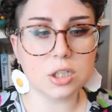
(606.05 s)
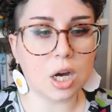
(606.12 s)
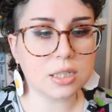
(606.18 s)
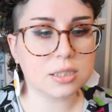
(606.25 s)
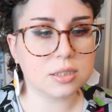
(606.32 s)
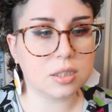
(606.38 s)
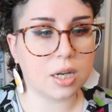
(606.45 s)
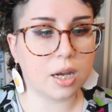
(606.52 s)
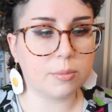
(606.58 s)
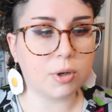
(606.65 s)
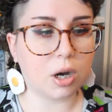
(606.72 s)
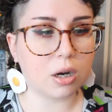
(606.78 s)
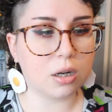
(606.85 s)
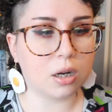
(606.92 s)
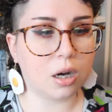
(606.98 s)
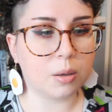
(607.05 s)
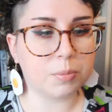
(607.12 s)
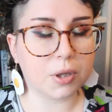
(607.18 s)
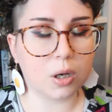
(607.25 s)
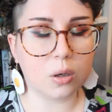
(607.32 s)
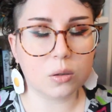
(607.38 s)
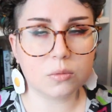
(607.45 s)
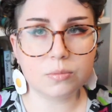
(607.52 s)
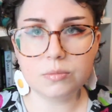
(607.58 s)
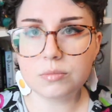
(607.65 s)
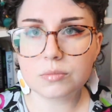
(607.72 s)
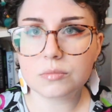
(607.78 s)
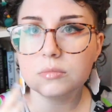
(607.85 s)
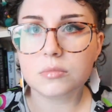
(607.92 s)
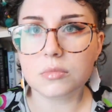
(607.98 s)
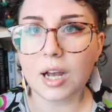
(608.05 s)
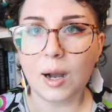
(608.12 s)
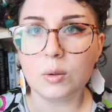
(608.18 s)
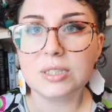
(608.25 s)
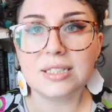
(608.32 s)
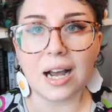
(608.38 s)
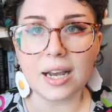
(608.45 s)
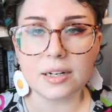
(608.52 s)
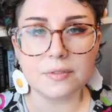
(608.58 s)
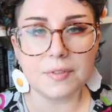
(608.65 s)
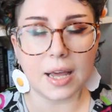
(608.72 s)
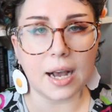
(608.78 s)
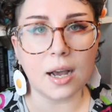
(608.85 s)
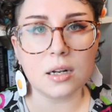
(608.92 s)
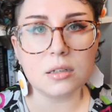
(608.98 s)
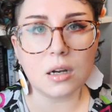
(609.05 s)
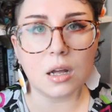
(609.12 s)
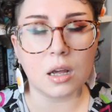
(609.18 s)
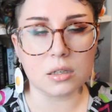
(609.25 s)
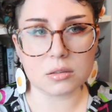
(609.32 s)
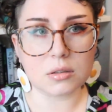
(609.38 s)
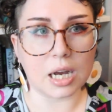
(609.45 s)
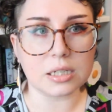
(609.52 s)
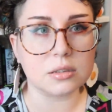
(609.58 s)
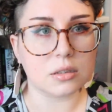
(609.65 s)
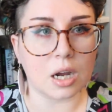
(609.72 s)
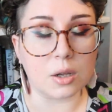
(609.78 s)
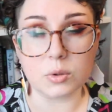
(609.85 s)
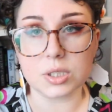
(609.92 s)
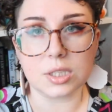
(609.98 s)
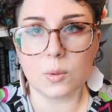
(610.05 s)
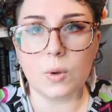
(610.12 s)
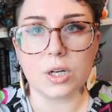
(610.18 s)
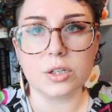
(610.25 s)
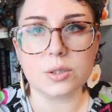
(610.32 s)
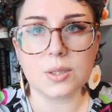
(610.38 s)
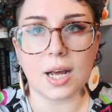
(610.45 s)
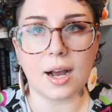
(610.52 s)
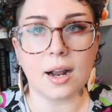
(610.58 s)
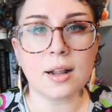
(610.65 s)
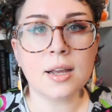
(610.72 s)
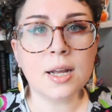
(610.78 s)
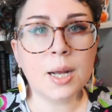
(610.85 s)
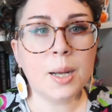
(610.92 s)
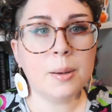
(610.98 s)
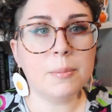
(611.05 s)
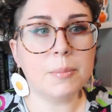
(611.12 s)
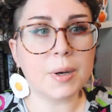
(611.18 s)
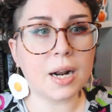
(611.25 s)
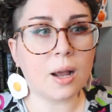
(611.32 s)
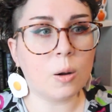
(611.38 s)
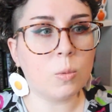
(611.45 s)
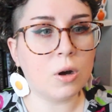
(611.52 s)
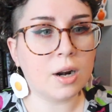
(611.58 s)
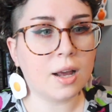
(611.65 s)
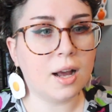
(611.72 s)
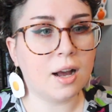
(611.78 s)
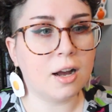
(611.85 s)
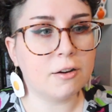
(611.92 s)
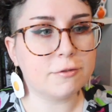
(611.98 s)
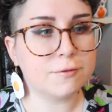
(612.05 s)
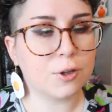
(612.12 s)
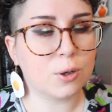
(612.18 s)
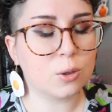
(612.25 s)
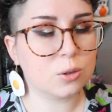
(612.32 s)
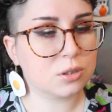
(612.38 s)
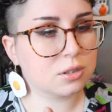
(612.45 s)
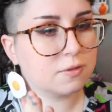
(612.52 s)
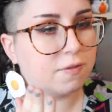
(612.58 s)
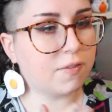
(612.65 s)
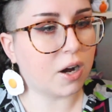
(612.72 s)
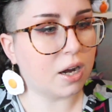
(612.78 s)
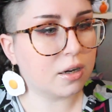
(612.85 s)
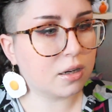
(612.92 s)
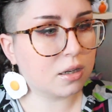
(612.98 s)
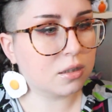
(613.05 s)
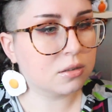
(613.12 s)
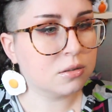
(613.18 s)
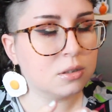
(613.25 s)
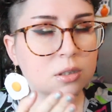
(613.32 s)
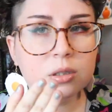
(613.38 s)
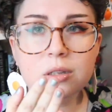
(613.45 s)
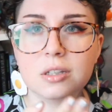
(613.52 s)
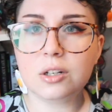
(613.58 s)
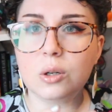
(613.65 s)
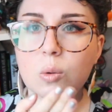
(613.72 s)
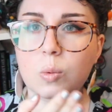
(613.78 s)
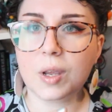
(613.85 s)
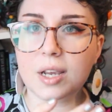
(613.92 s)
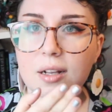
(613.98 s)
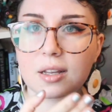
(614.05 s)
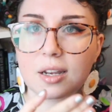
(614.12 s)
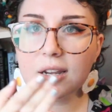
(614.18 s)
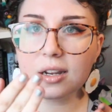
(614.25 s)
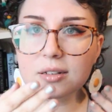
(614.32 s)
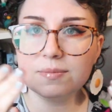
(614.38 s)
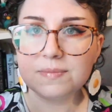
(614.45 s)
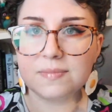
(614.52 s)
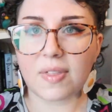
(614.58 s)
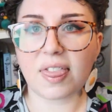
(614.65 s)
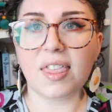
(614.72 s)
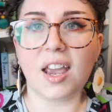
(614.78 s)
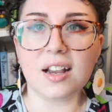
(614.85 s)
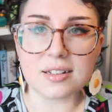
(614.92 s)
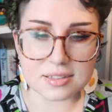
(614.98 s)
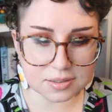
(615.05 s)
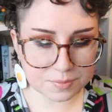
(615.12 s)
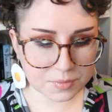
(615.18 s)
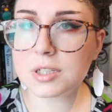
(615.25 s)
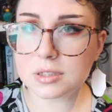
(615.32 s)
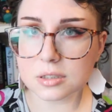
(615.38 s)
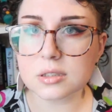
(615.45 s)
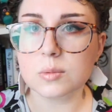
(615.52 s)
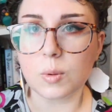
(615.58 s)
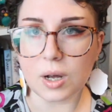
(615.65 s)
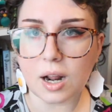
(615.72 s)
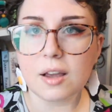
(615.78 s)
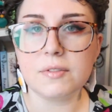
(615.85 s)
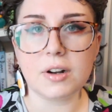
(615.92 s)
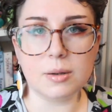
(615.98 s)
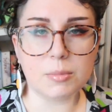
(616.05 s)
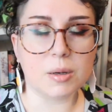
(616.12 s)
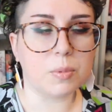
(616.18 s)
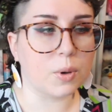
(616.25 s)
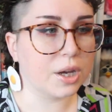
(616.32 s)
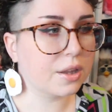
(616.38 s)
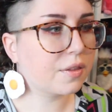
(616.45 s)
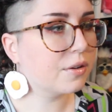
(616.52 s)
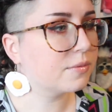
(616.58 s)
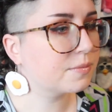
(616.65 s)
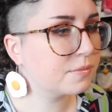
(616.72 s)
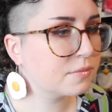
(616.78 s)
Not to say I'm not going to upload outside of that. I still want to do that, but I want to have those fun little weekly things. This is what I've come up with.